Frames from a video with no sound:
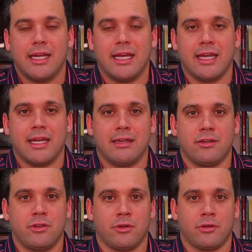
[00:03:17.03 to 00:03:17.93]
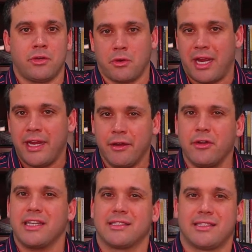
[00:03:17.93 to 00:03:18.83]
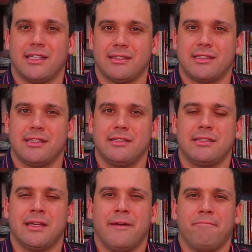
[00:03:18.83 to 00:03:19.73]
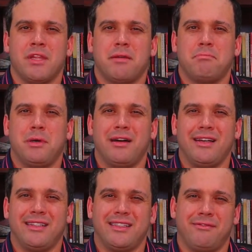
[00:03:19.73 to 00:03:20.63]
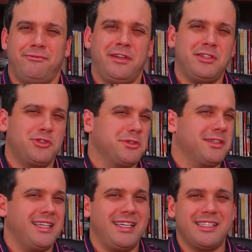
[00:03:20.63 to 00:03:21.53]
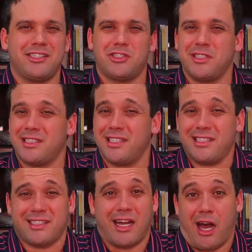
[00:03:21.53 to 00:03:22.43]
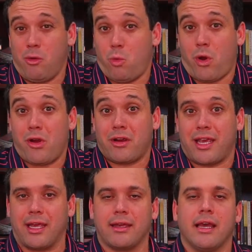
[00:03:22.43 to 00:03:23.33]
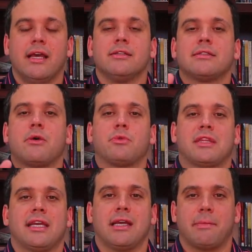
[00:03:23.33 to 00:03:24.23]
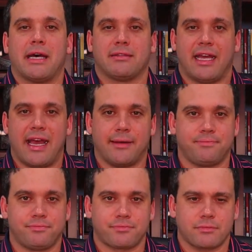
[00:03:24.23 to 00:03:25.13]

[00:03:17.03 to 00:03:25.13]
and your hearing senses, but visually it's not working. So think about that.